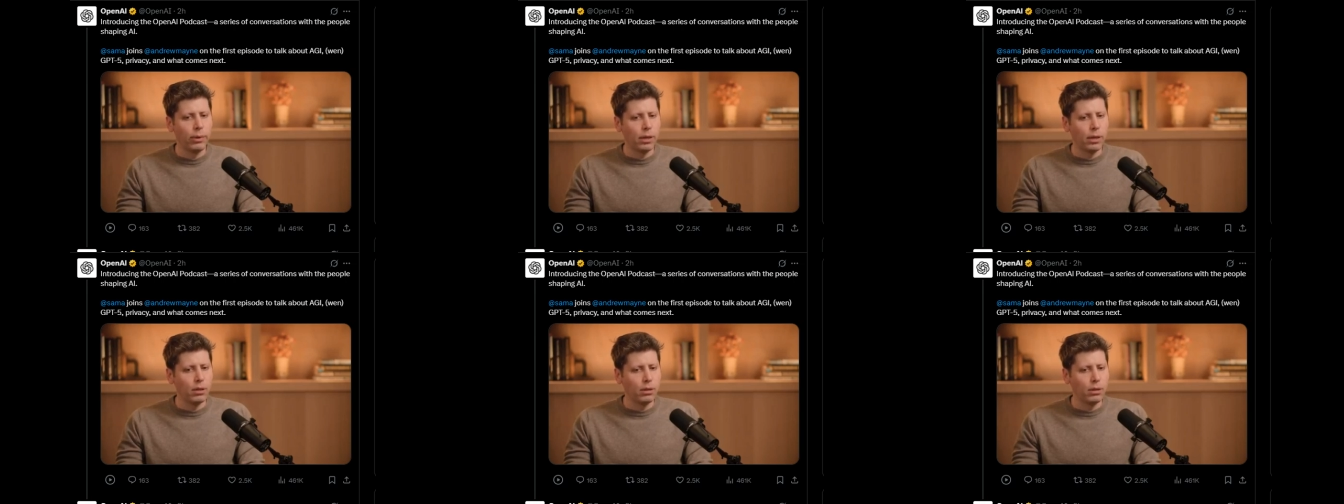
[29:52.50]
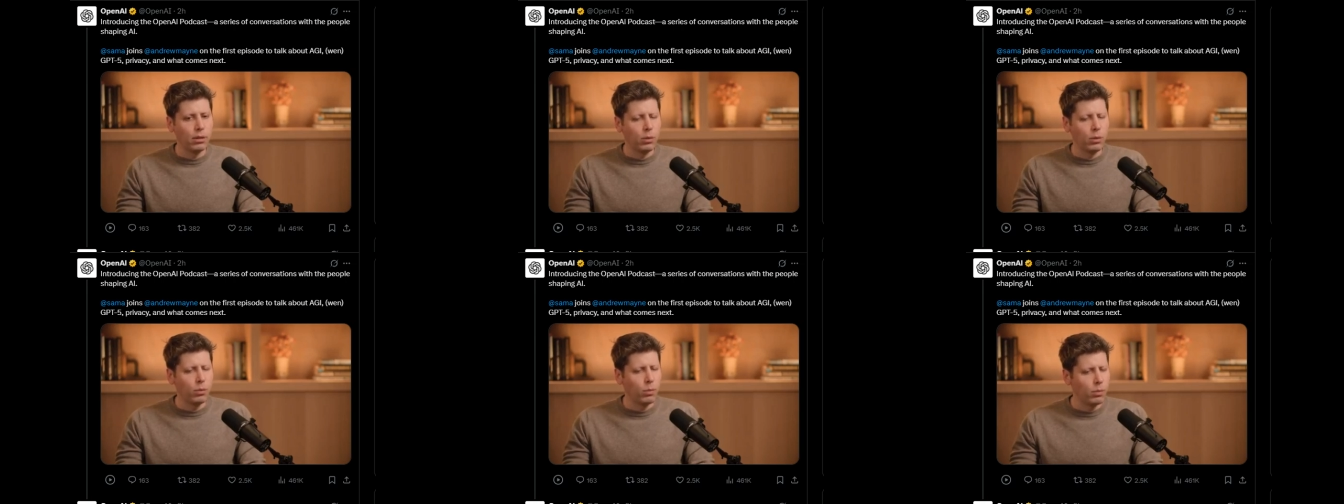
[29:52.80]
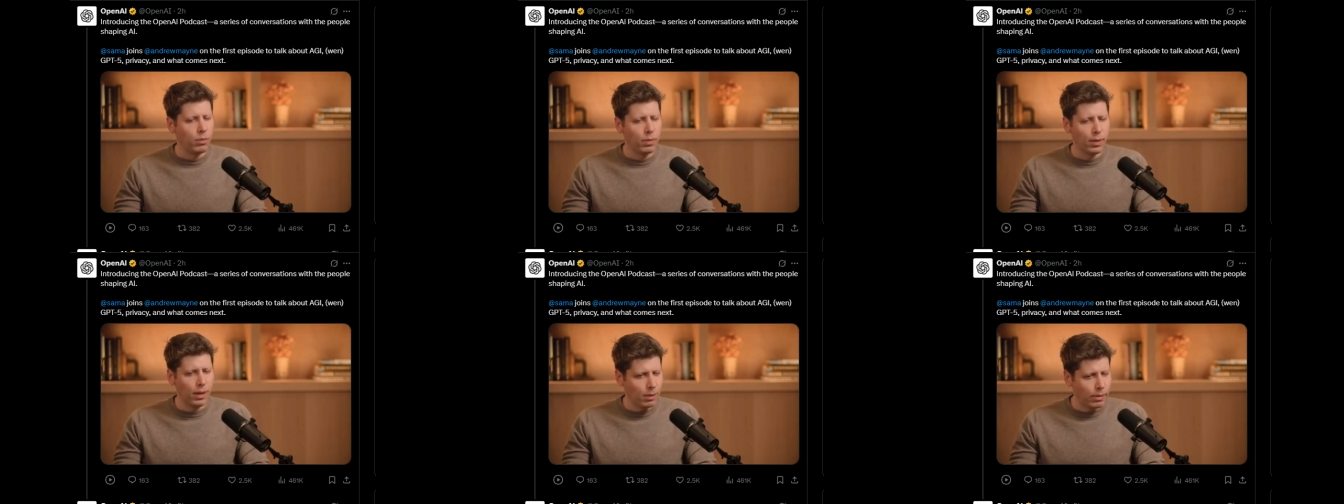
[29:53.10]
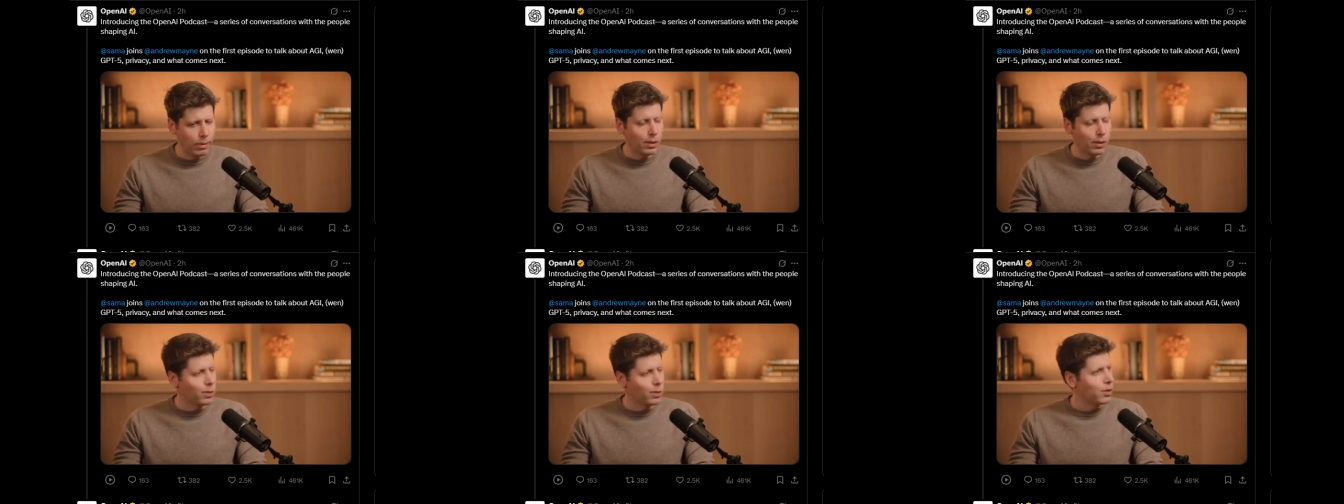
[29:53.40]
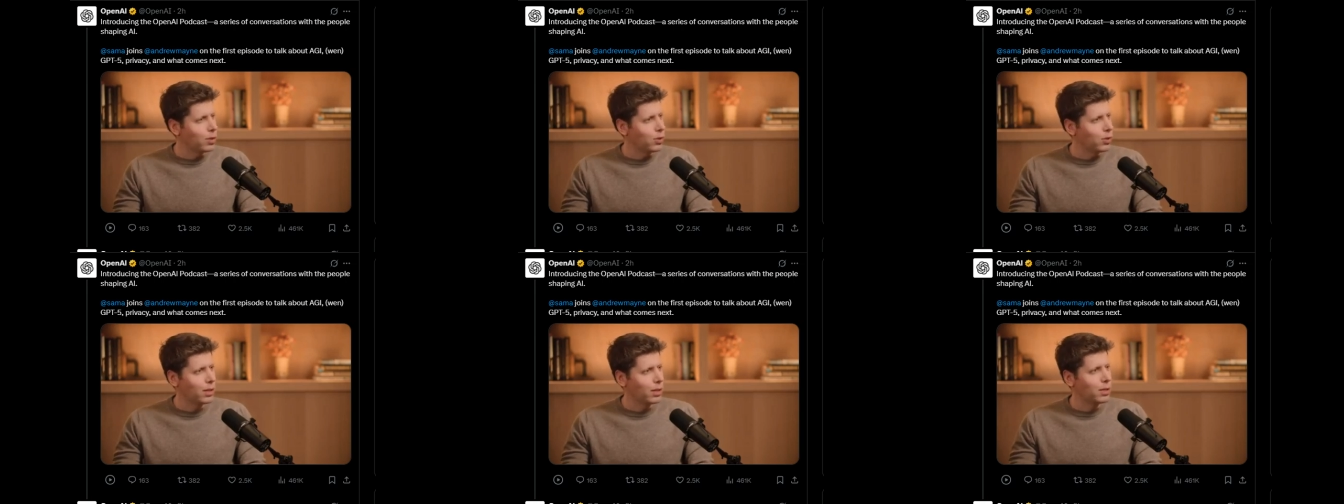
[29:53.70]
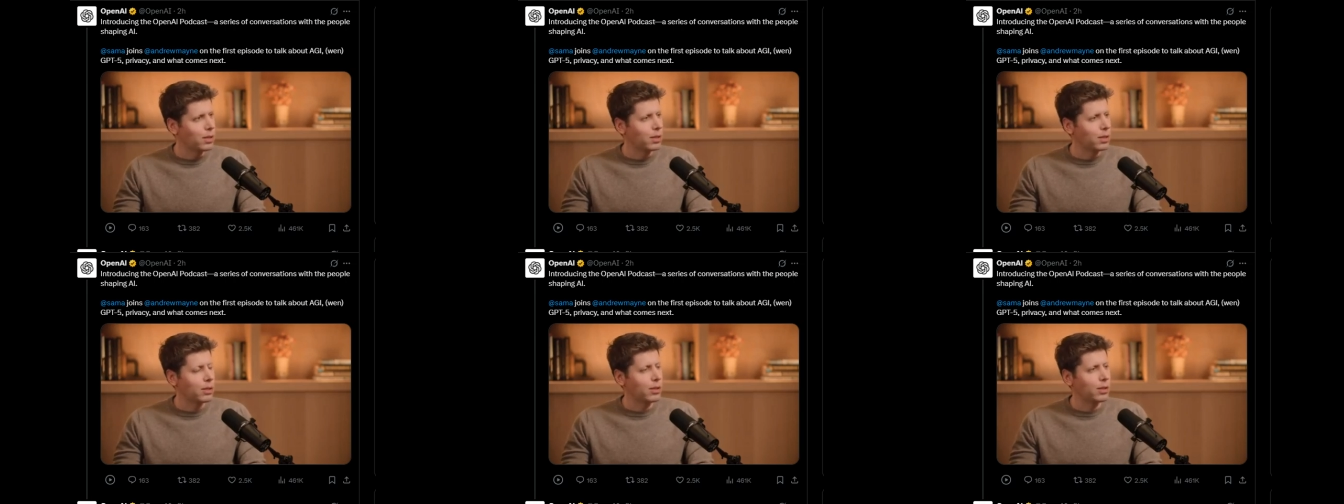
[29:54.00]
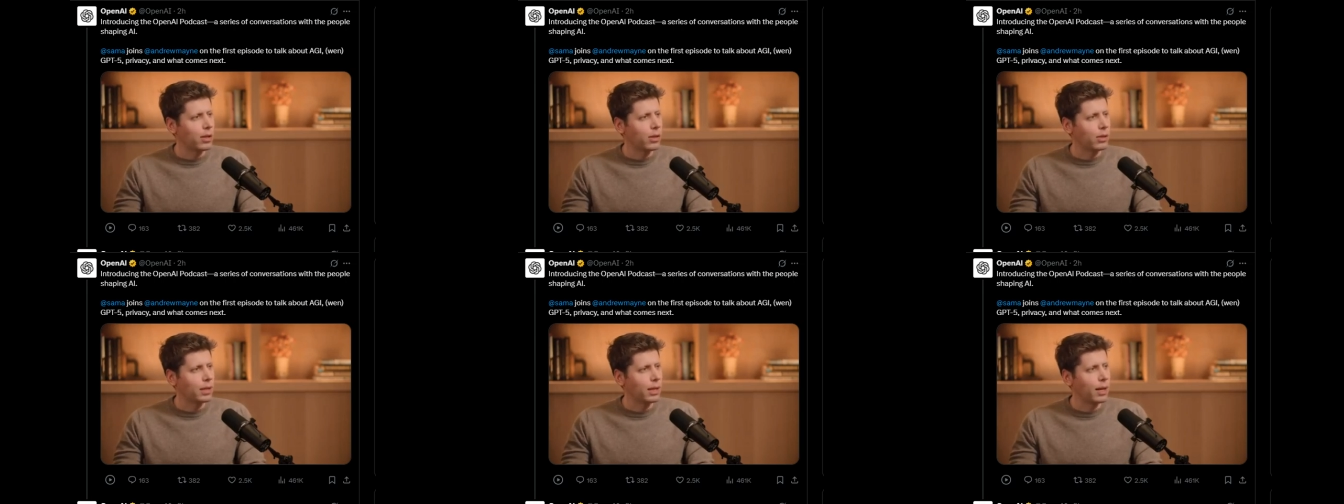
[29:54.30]
but you won't think about using
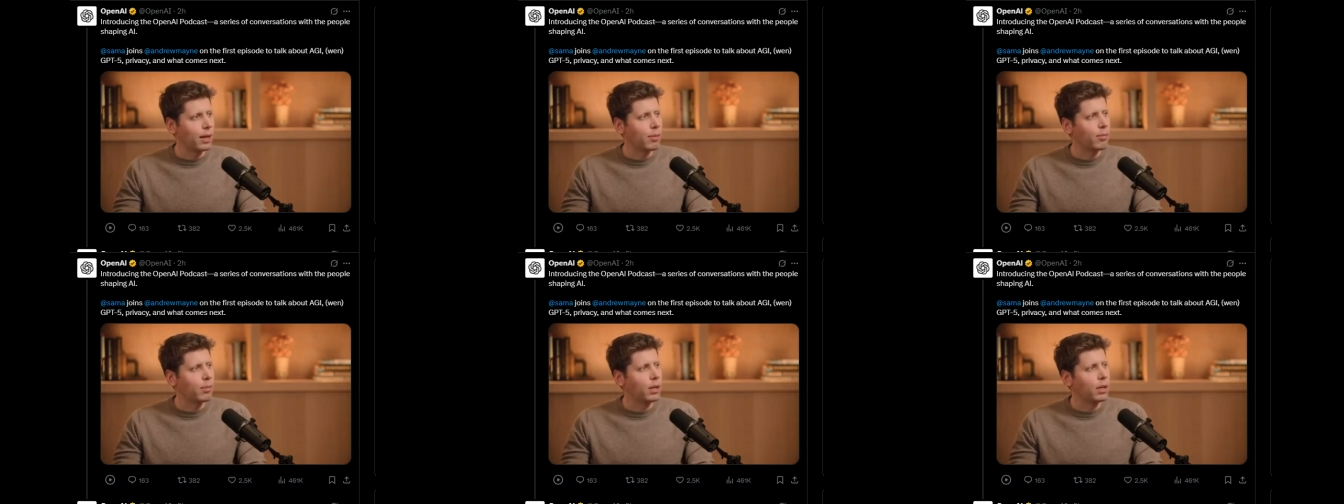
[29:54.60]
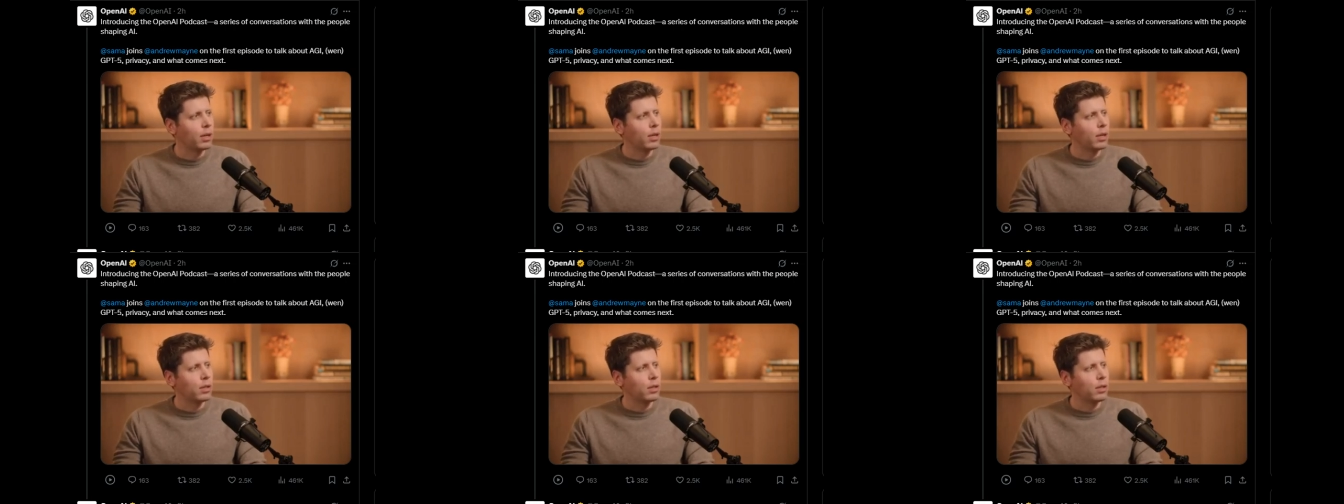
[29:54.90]
transistors all the time.